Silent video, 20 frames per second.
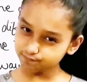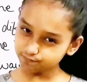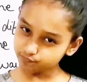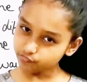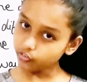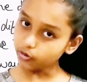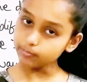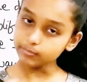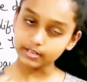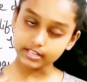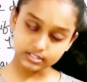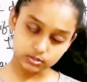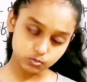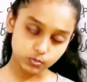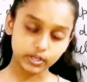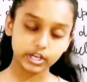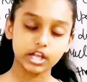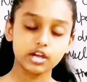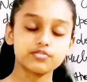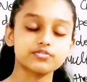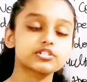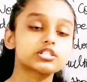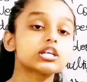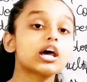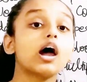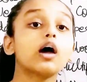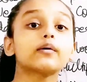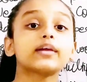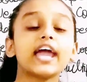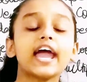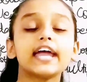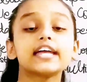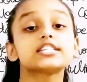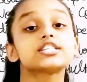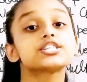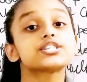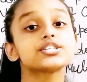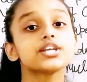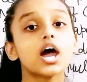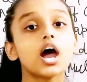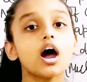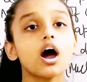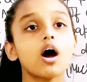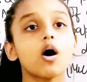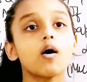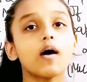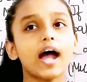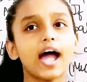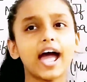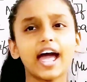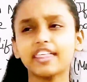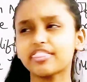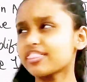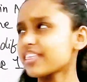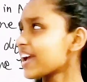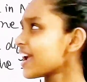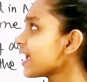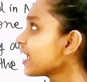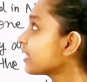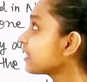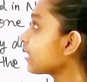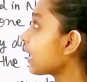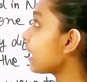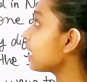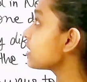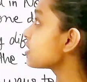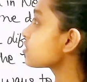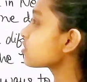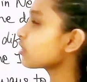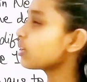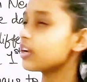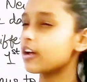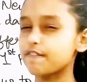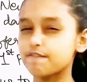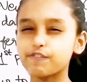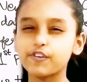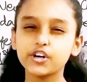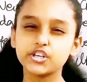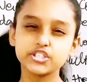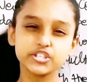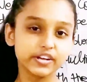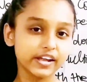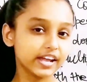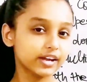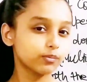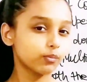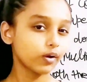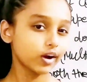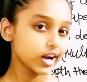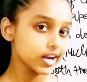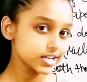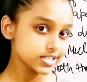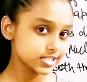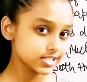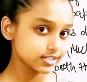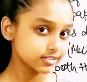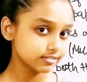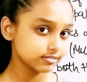from next videos. Okay, so I think that is enough for today, right?